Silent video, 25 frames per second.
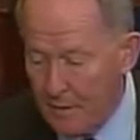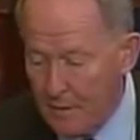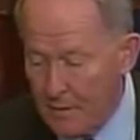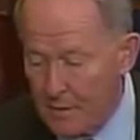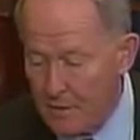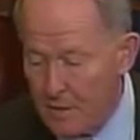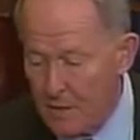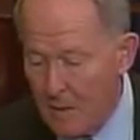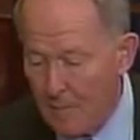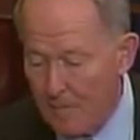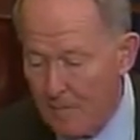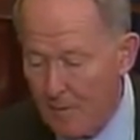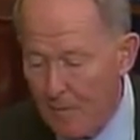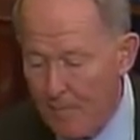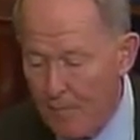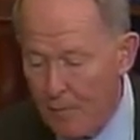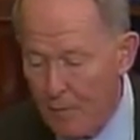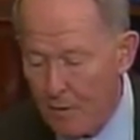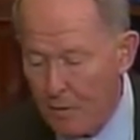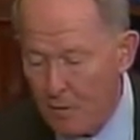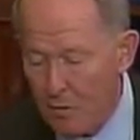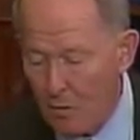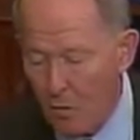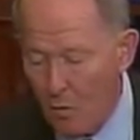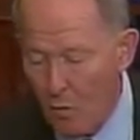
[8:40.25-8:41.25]
Simply
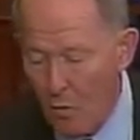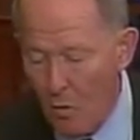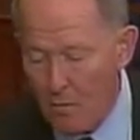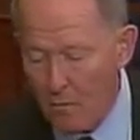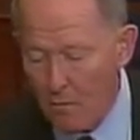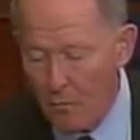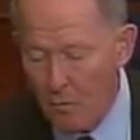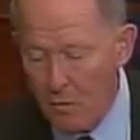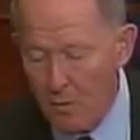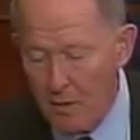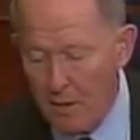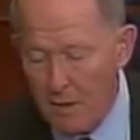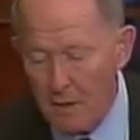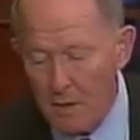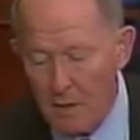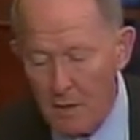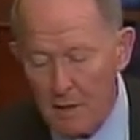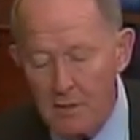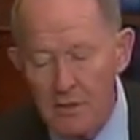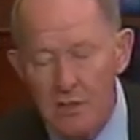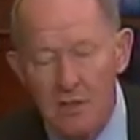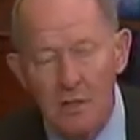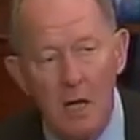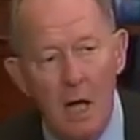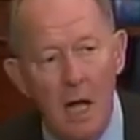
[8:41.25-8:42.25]
put, the court ruling
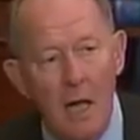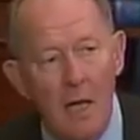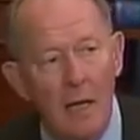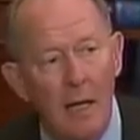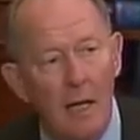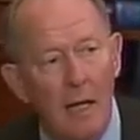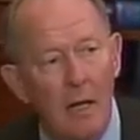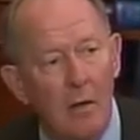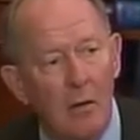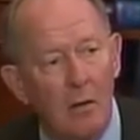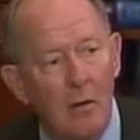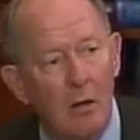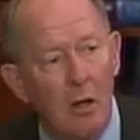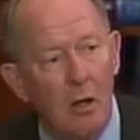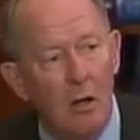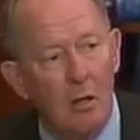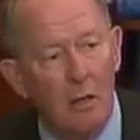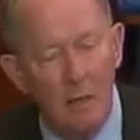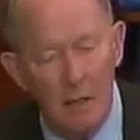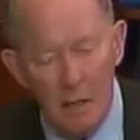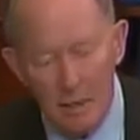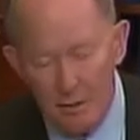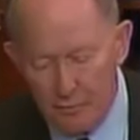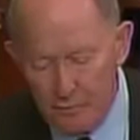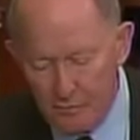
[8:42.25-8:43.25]
does not
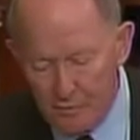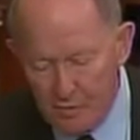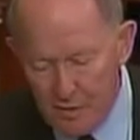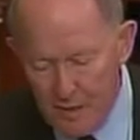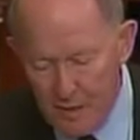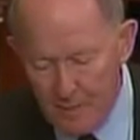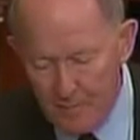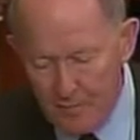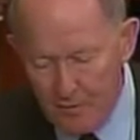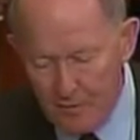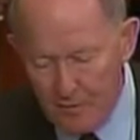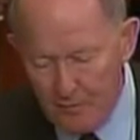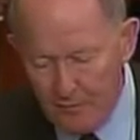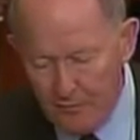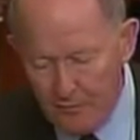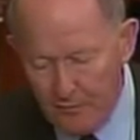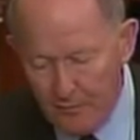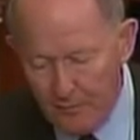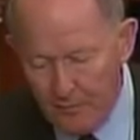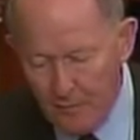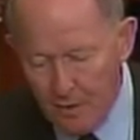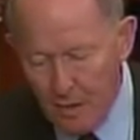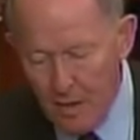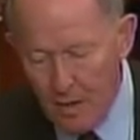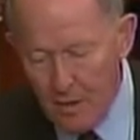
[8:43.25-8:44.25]
outlaw contraceptives,
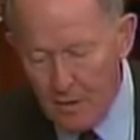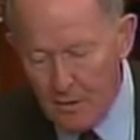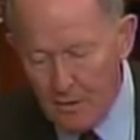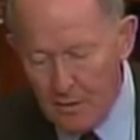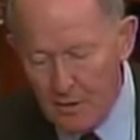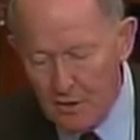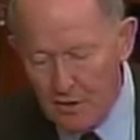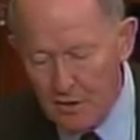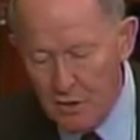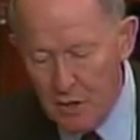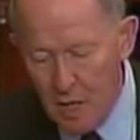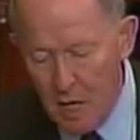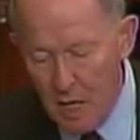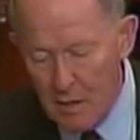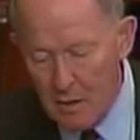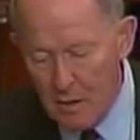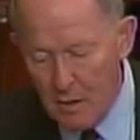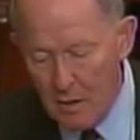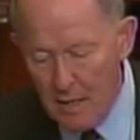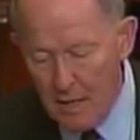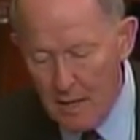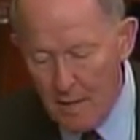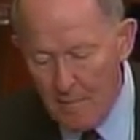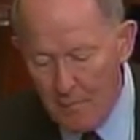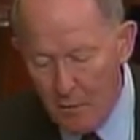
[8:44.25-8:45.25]
does not
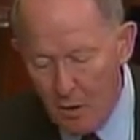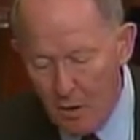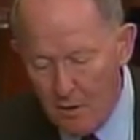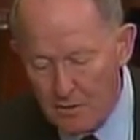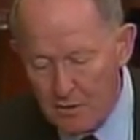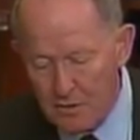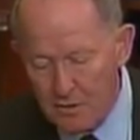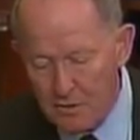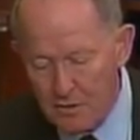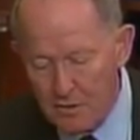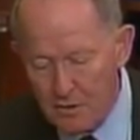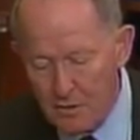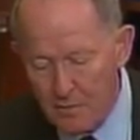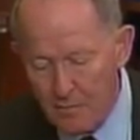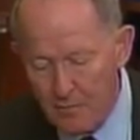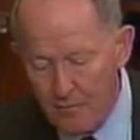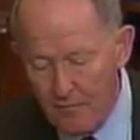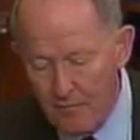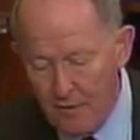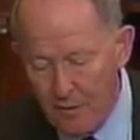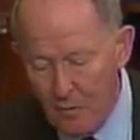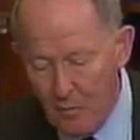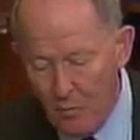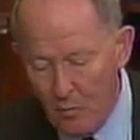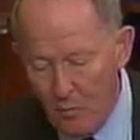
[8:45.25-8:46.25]
allow bosses to
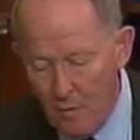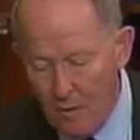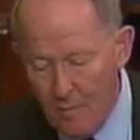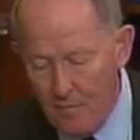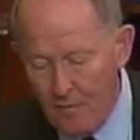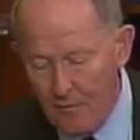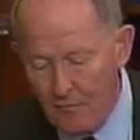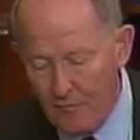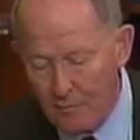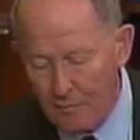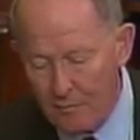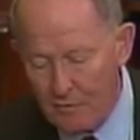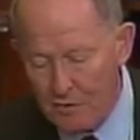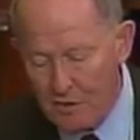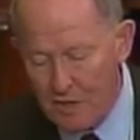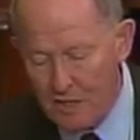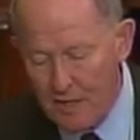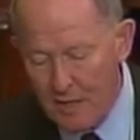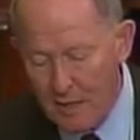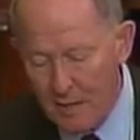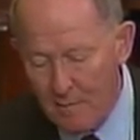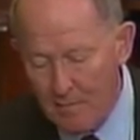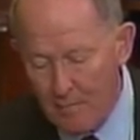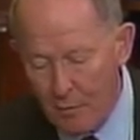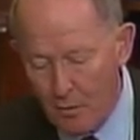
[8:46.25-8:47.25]
prevent women from
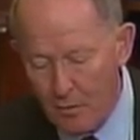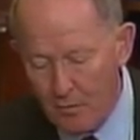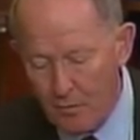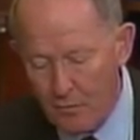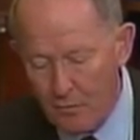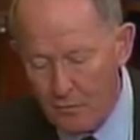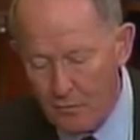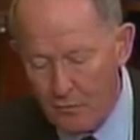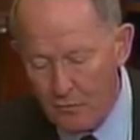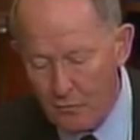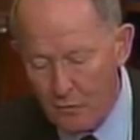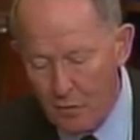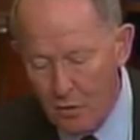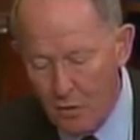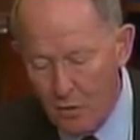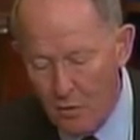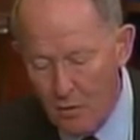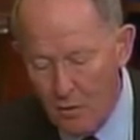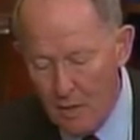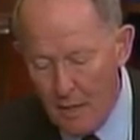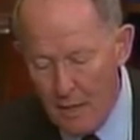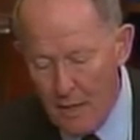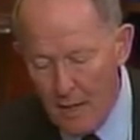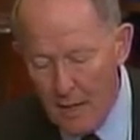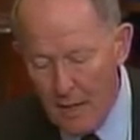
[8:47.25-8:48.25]
seeking birth
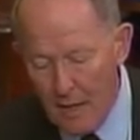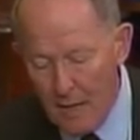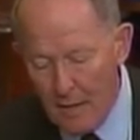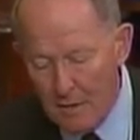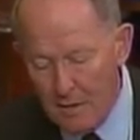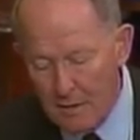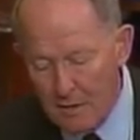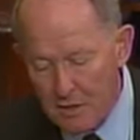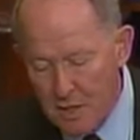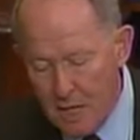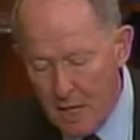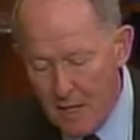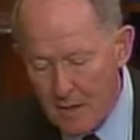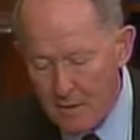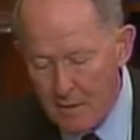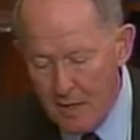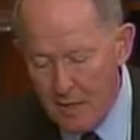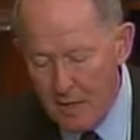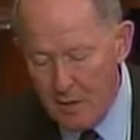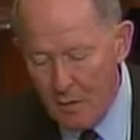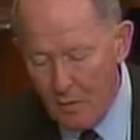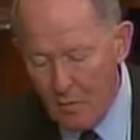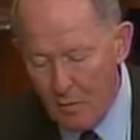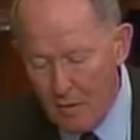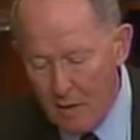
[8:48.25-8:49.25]
control, and does not
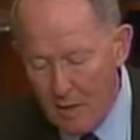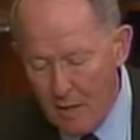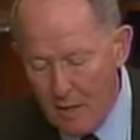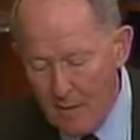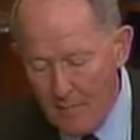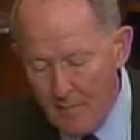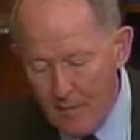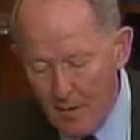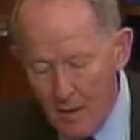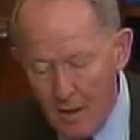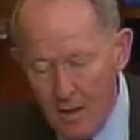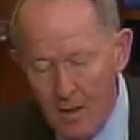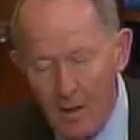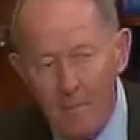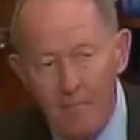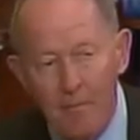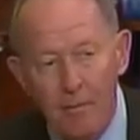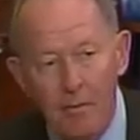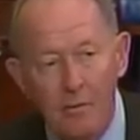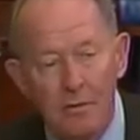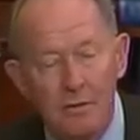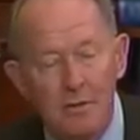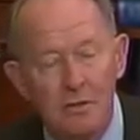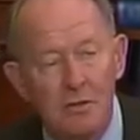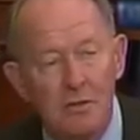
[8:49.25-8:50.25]
take away a
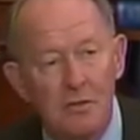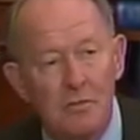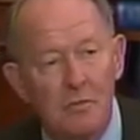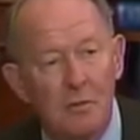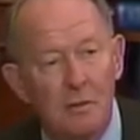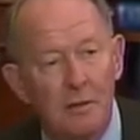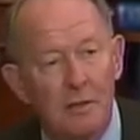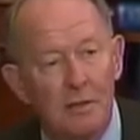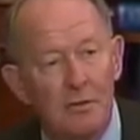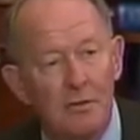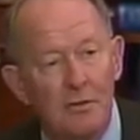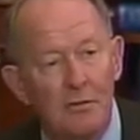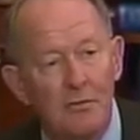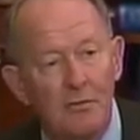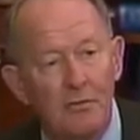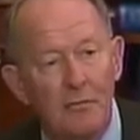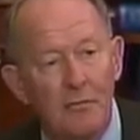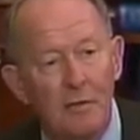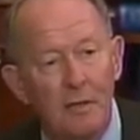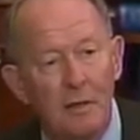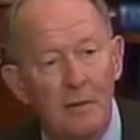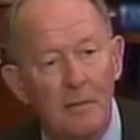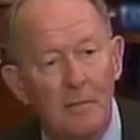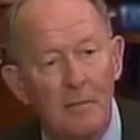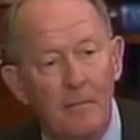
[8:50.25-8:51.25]
person's religious
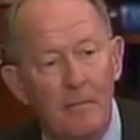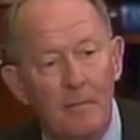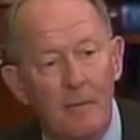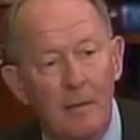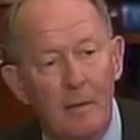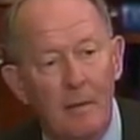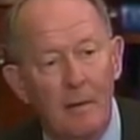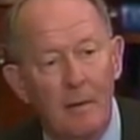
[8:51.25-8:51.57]
freedom.